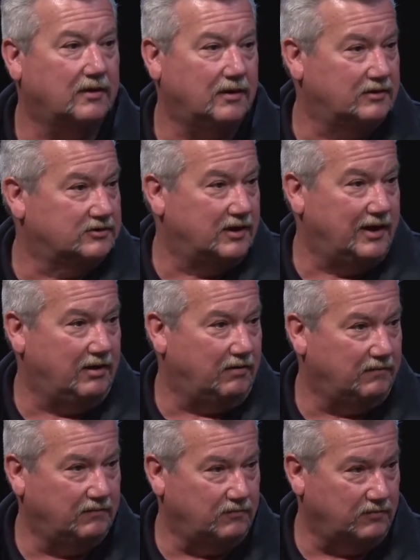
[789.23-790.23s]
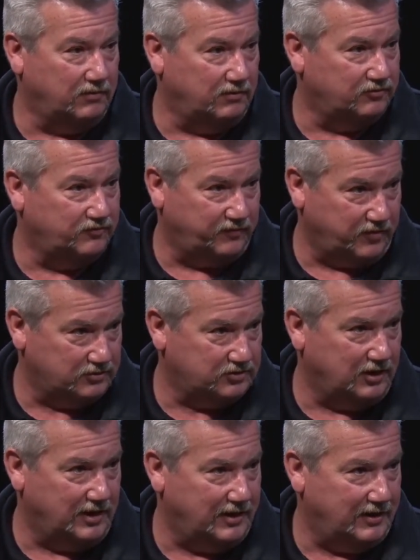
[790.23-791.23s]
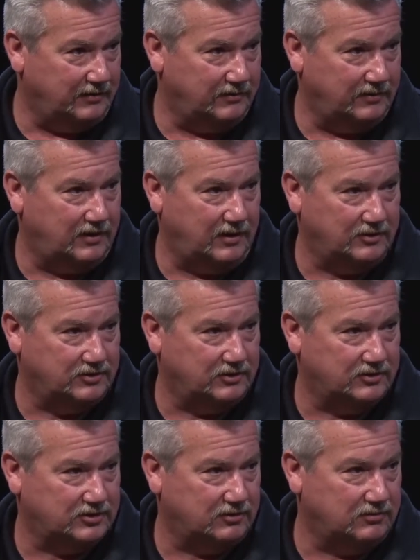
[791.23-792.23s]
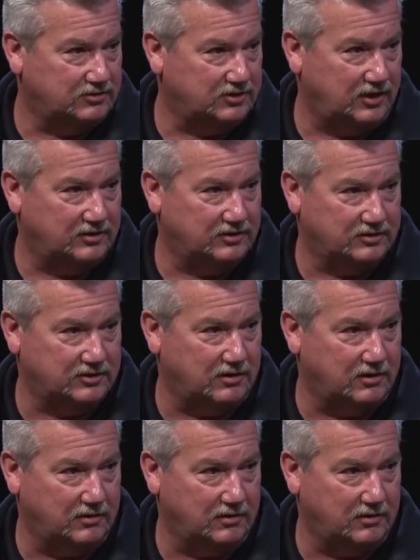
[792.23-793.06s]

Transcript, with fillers: is now one of those first line agents. So it changes our